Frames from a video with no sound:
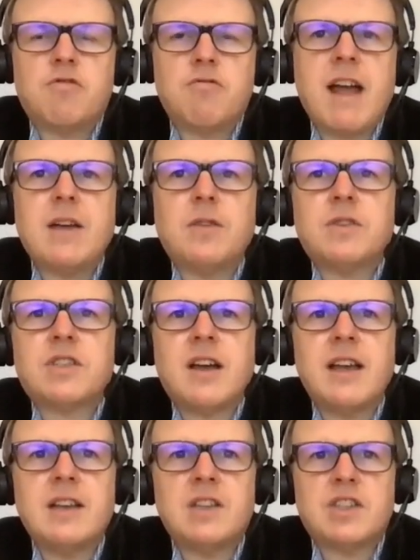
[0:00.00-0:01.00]
ground
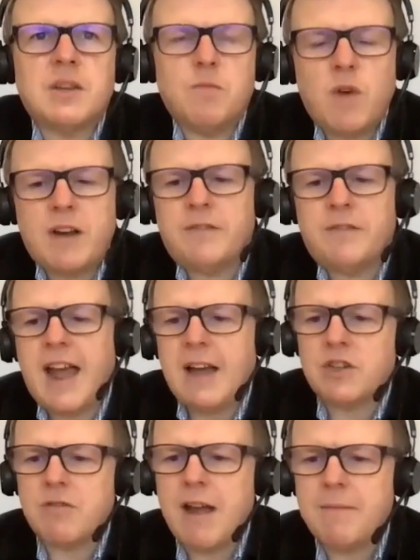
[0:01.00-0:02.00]
science and one for
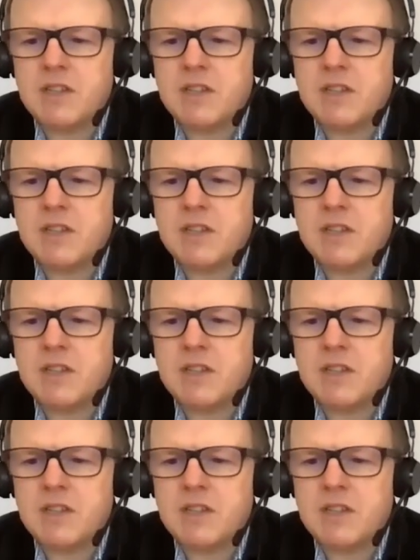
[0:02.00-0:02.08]
outer